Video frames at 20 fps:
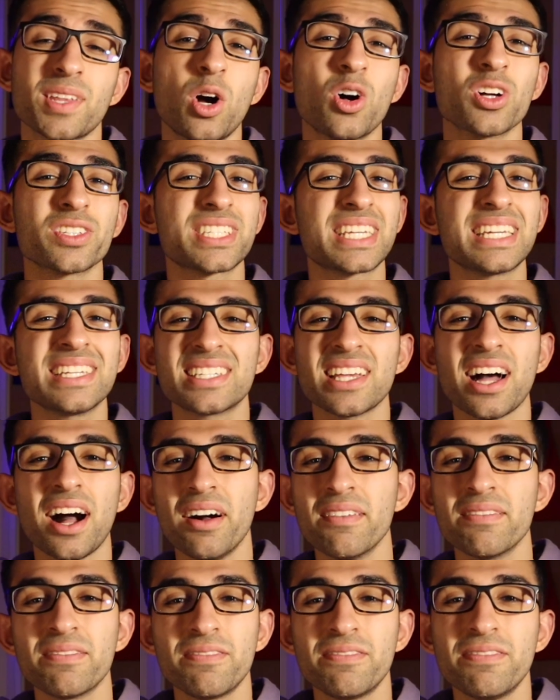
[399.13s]
OSCEs
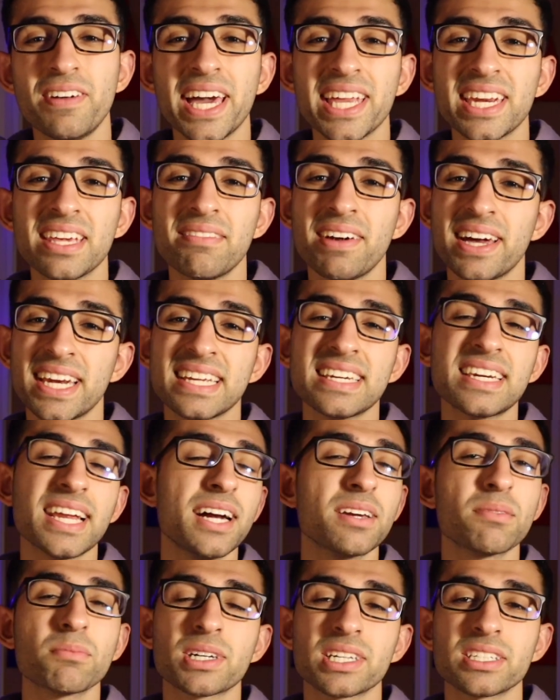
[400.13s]
are very, very
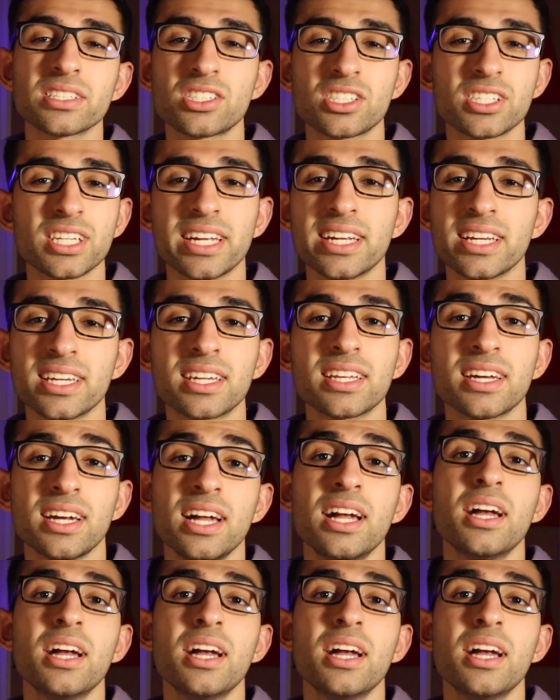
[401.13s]
time constrained